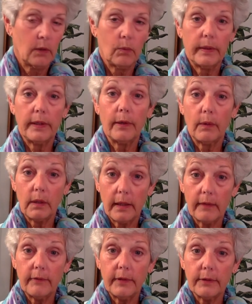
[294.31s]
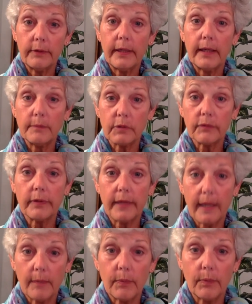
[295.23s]
We know a lot of other names for
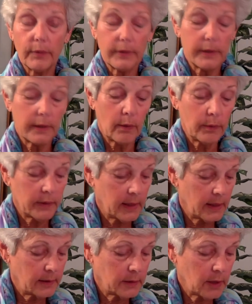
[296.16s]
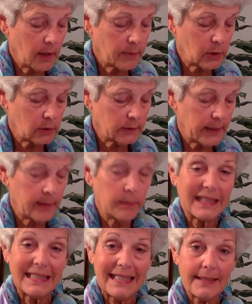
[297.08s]
that, but we're going to go with the anatomical
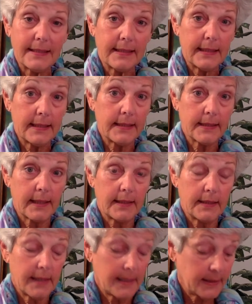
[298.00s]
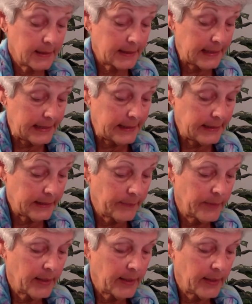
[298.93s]
names, testis and testes.